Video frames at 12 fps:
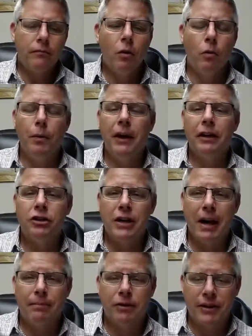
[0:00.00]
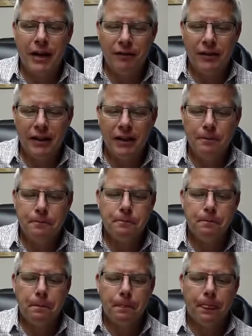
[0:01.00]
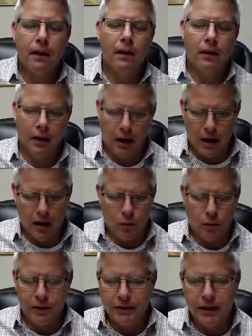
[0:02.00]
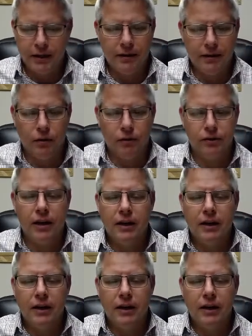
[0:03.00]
When we get to chapter 17, we see that those